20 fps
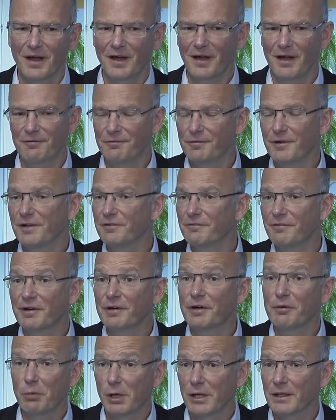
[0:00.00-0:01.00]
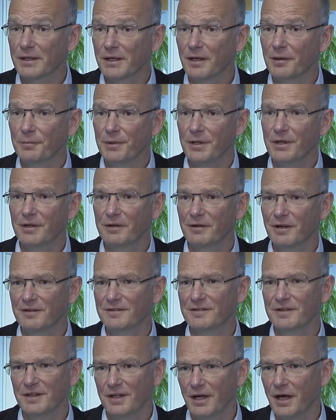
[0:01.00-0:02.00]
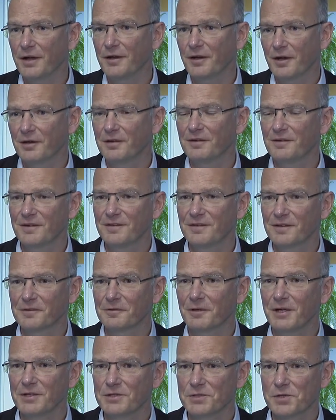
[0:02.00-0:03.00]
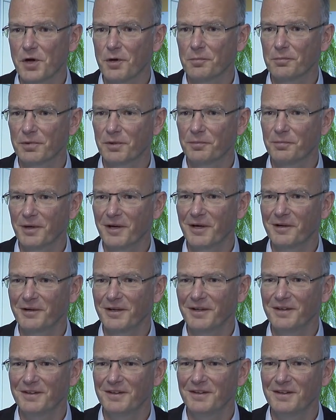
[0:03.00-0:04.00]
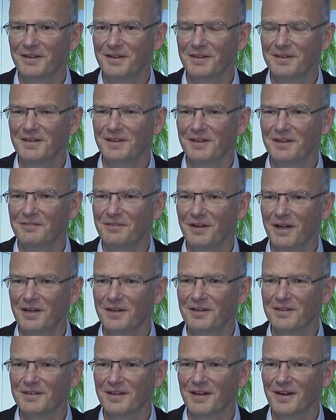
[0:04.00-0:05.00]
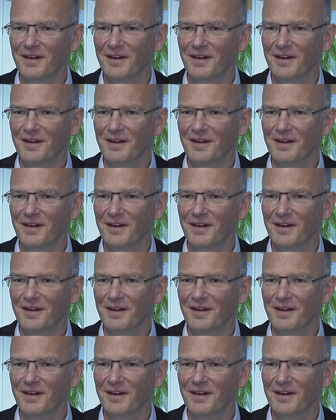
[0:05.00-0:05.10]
I felt very welcome here. I think Anna did a great job preparing the event.